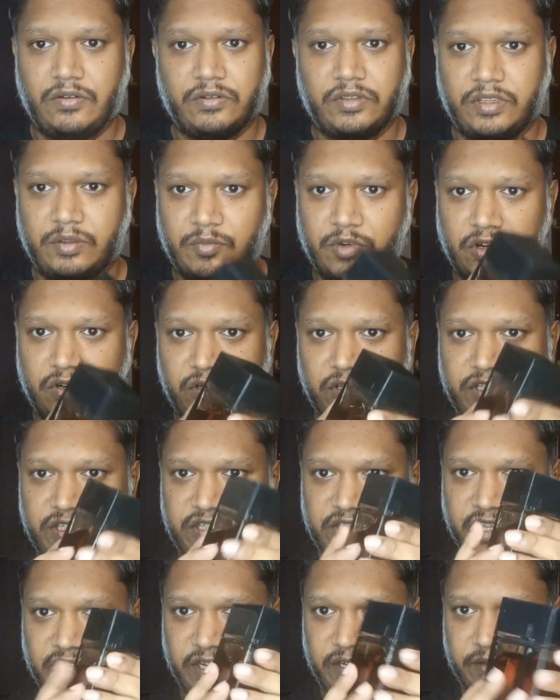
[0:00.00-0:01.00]
looking bottle
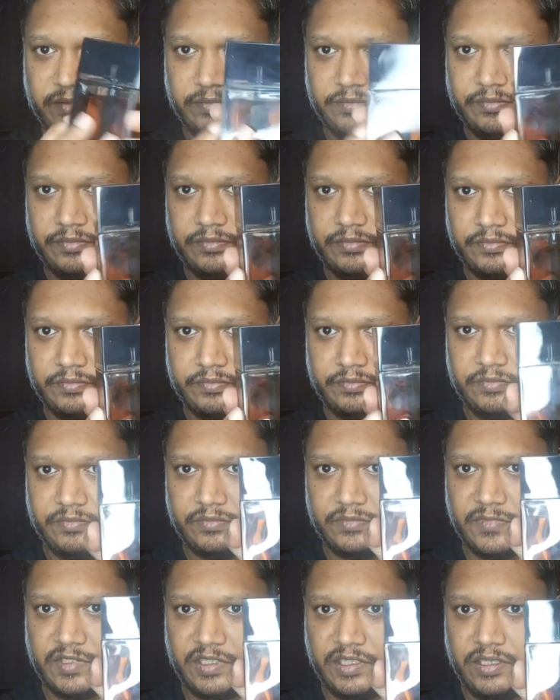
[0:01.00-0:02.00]
design.
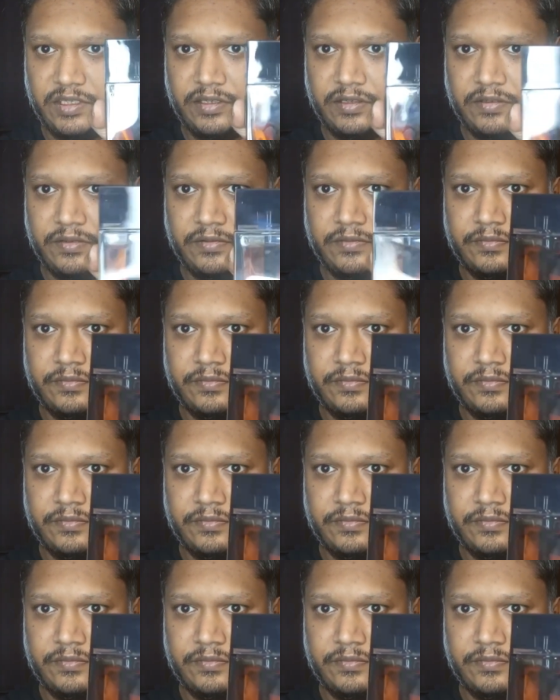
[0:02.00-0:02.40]
See,